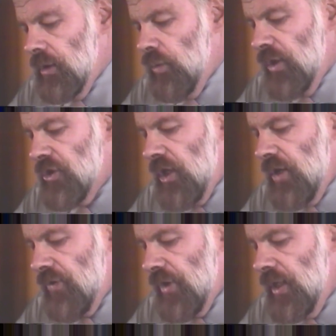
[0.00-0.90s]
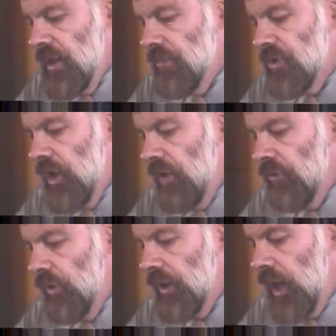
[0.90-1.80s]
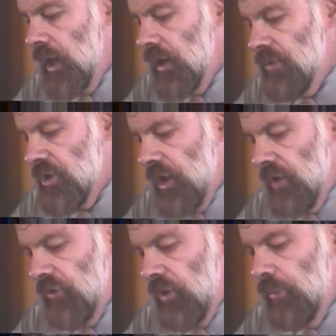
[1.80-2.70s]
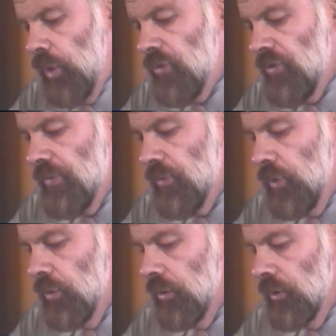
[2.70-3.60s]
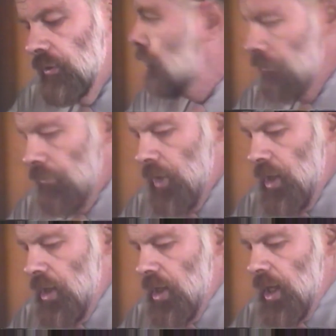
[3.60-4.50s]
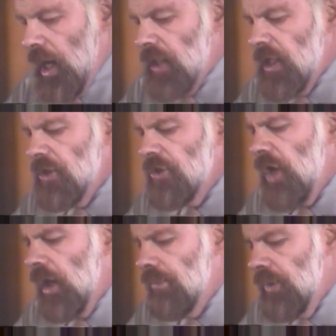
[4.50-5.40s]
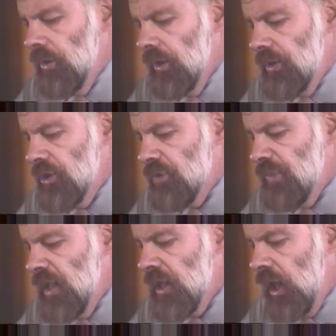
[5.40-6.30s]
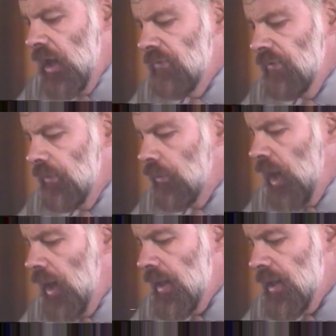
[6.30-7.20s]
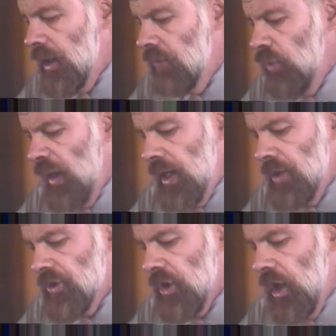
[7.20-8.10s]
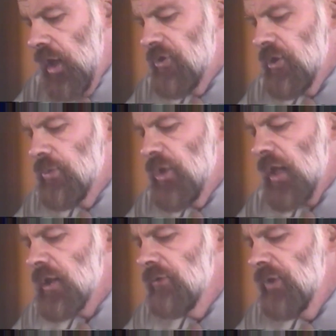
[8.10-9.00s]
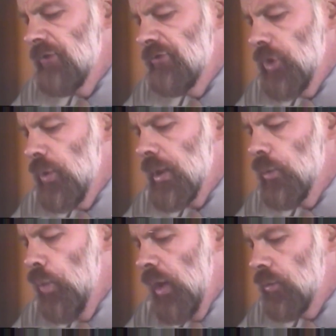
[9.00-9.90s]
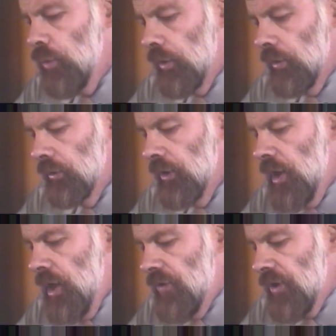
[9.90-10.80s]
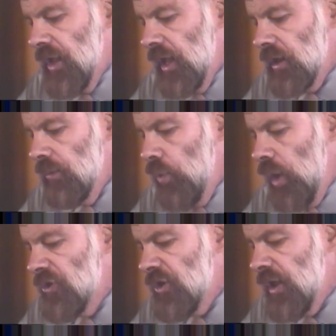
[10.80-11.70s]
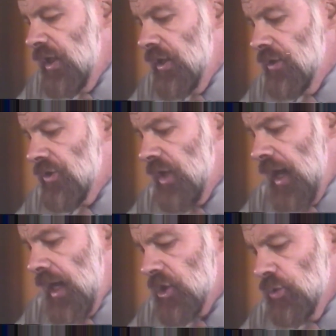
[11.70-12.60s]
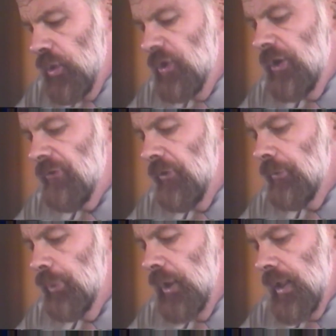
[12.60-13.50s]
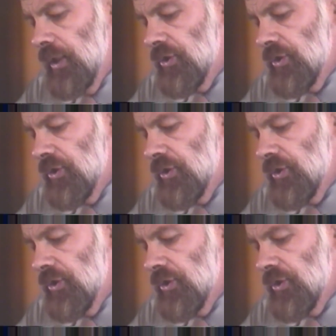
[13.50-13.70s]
which either he himself or God himself or both of them ruled and he did not merely speak of a variety of ways of subjectively viewing one world. The kingdom was and is an actual different place